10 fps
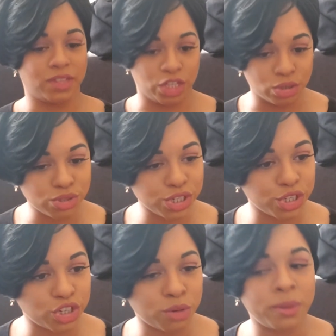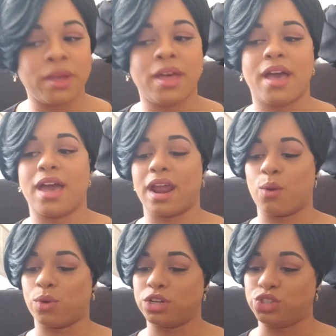YouTube, and I
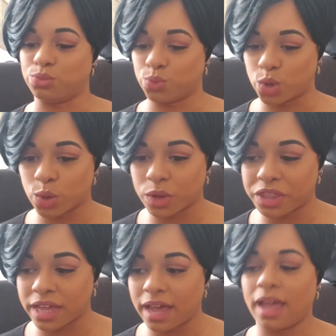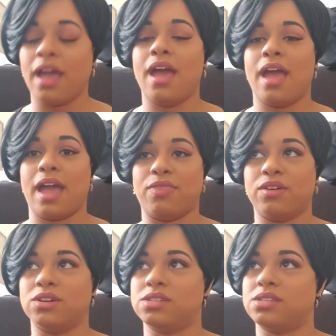want to do more with it. And
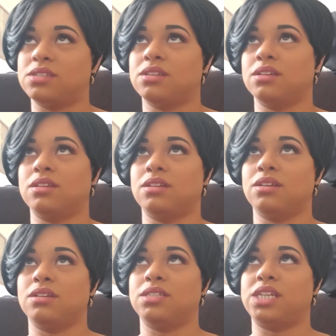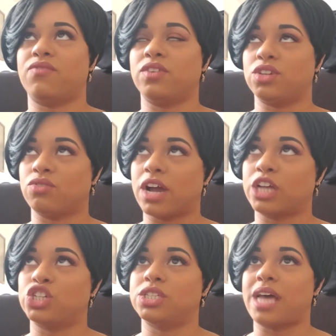there's different
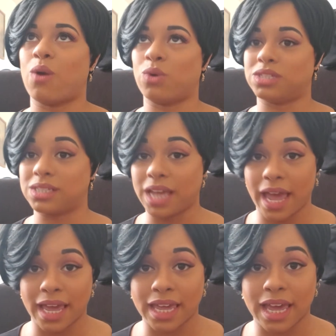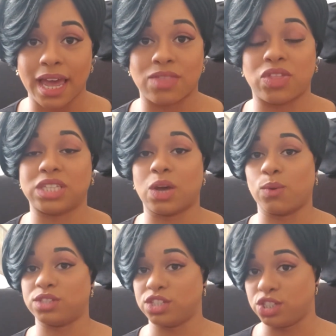directions I want to take it and things I
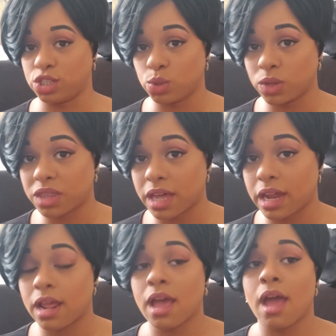want to do with it.